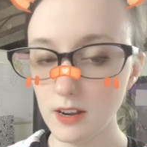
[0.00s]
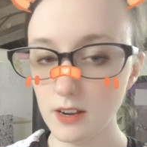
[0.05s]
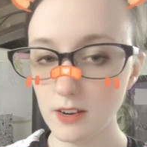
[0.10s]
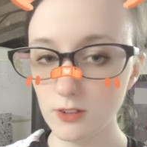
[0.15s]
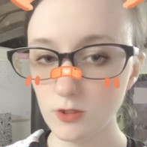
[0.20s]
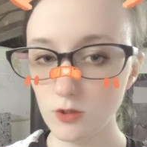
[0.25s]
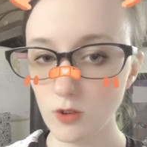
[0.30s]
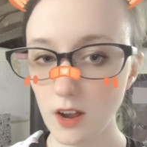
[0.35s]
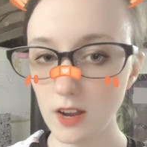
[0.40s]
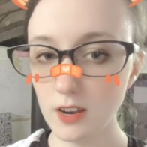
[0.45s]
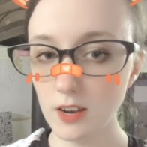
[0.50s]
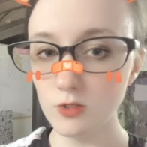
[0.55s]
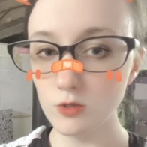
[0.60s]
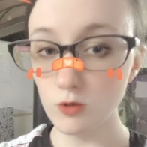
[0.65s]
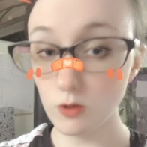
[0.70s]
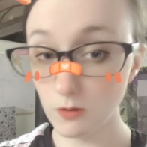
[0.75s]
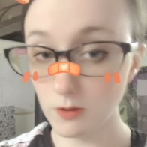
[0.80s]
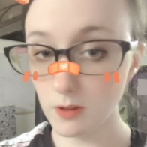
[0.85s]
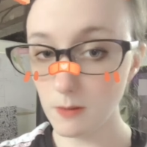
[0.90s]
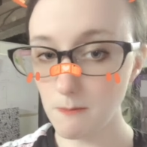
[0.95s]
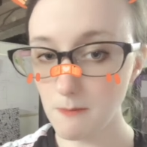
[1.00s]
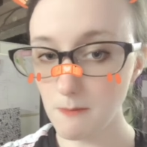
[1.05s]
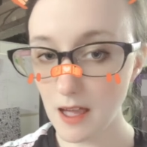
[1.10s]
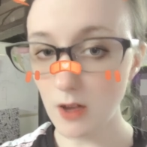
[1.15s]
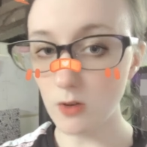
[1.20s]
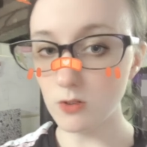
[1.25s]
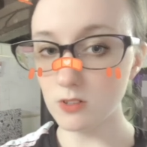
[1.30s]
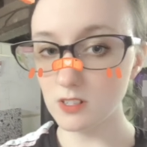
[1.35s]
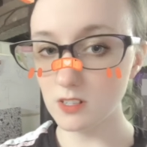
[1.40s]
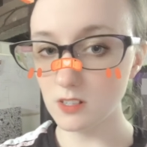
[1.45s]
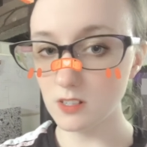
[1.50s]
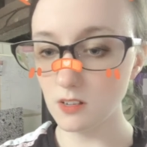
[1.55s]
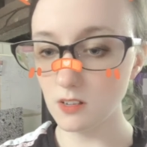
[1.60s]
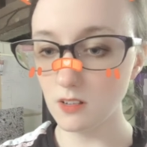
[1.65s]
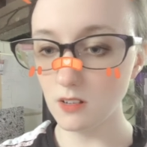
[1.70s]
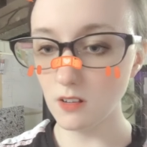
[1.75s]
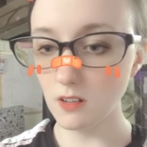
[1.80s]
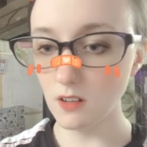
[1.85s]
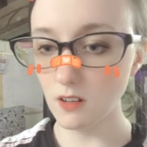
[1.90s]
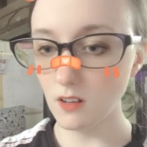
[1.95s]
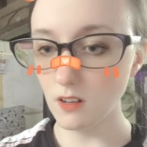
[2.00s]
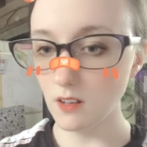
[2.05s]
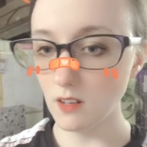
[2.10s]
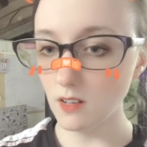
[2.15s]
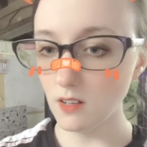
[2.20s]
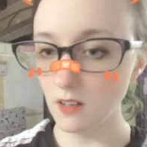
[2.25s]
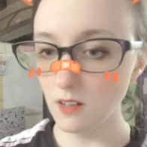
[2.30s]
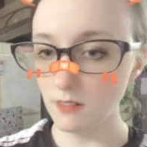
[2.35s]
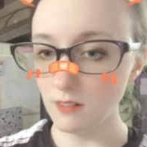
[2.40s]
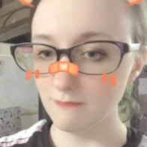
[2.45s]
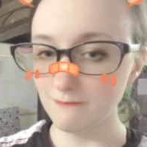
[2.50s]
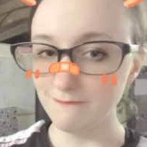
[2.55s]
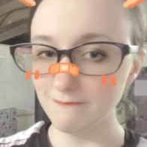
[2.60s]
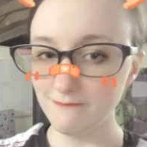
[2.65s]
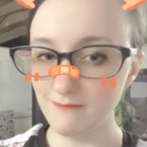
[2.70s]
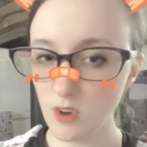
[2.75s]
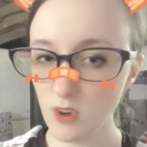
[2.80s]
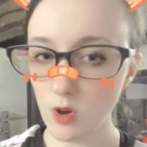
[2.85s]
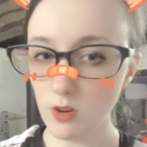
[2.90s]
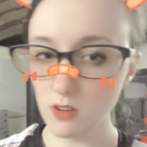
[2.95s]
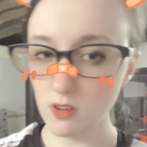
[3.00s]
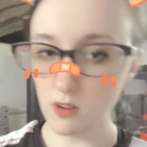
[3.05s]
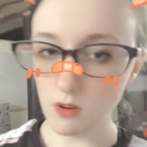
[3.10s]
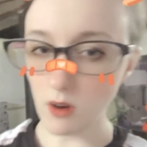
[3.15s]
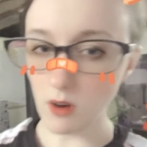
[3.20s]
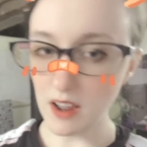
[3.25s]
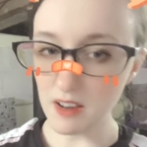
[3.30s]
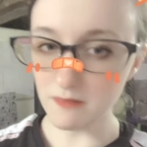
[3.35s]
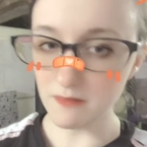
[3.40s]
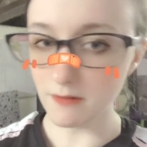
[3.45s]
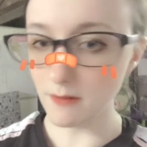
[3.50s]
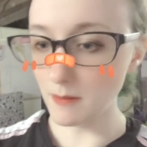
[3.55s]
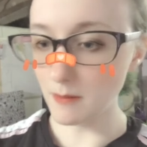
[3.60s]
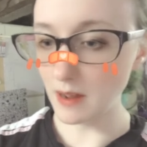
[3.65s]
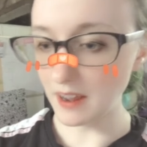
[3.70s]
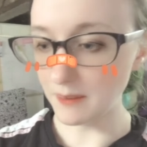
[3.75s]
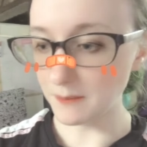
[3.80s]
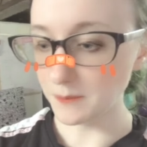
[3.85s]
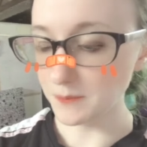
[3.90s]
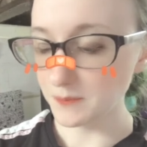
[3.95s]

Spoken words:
trying to draw with a mouse, not great for me.